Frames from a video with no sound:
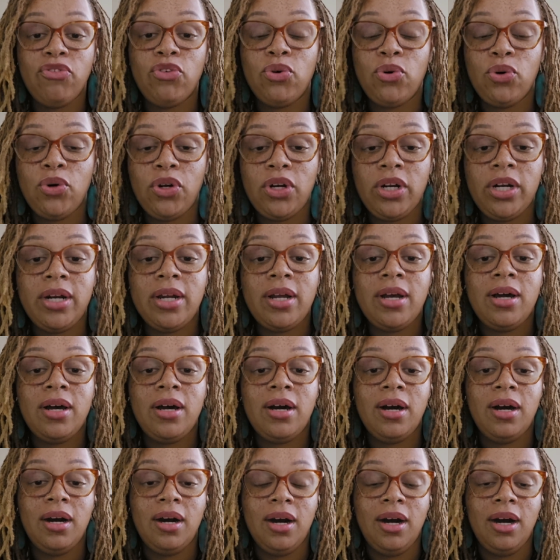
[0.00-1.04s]
for
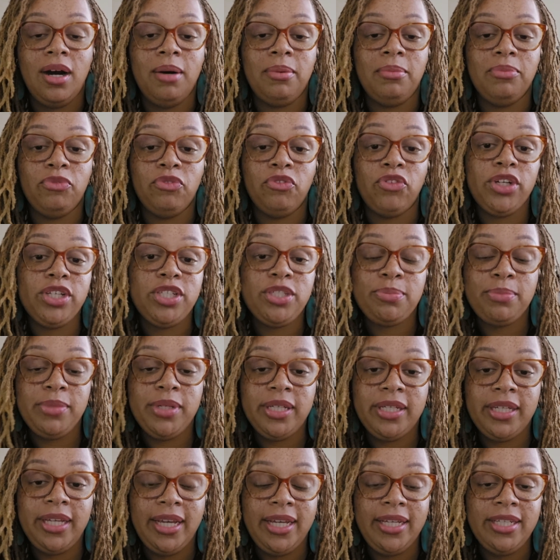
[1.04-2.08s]
risk
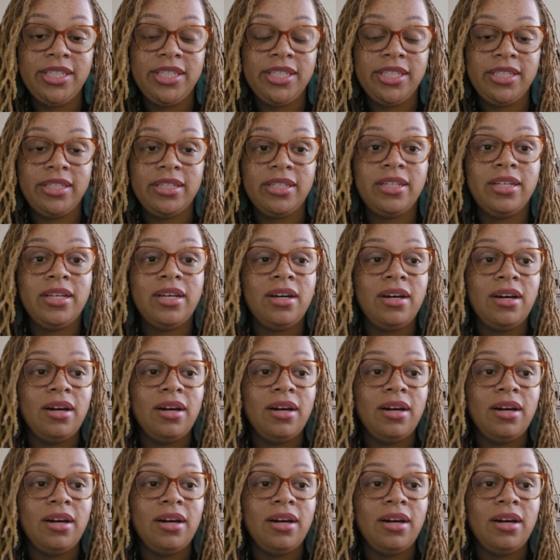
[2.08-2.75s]
mitigation.